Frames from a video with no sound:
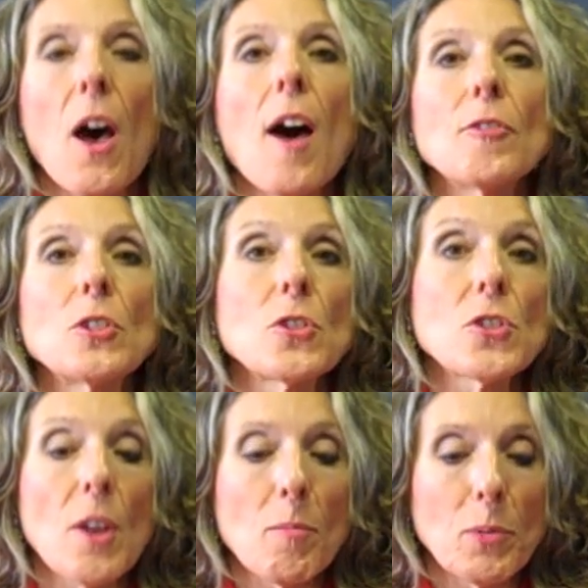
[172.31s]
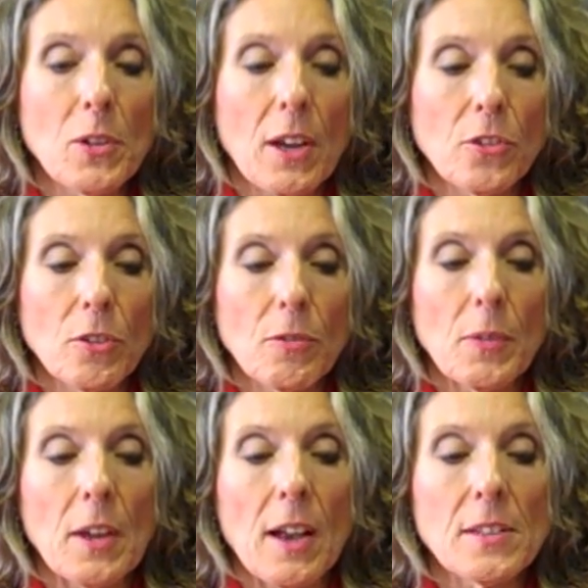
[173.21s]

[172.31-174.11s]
offered some protection from the